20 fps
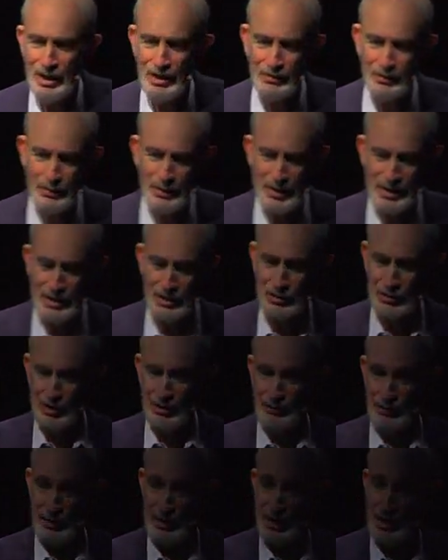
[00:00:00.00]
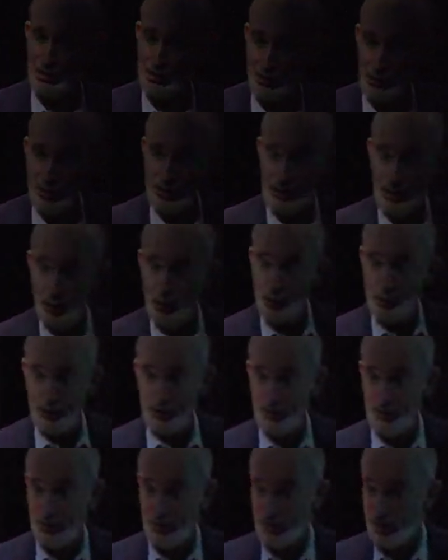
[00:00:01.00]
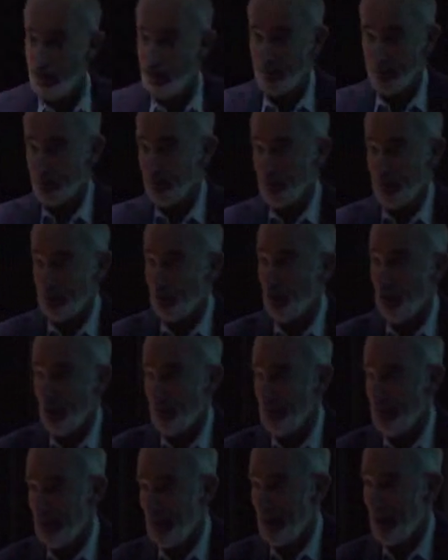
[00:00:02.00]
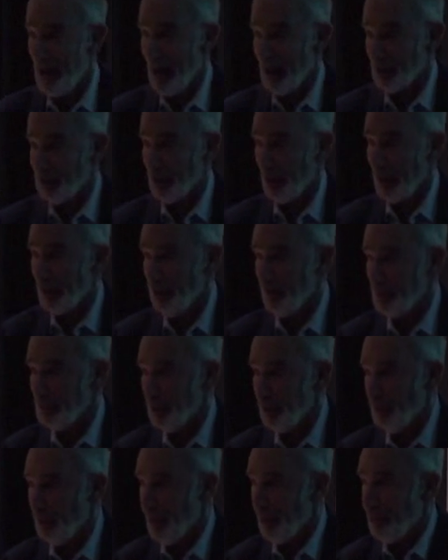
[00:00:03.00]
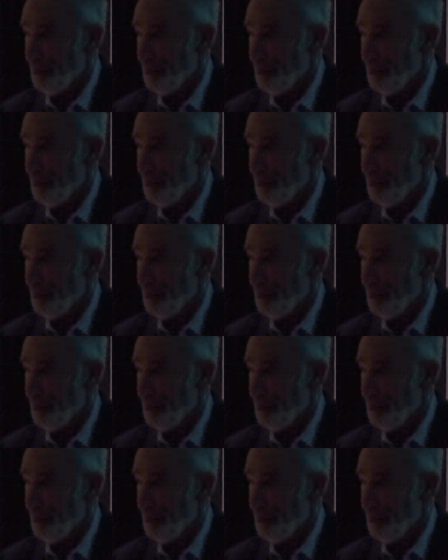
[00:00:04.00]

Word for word: for the acidification of the oceans that comes from the carbon dioxide. In other words, you don't want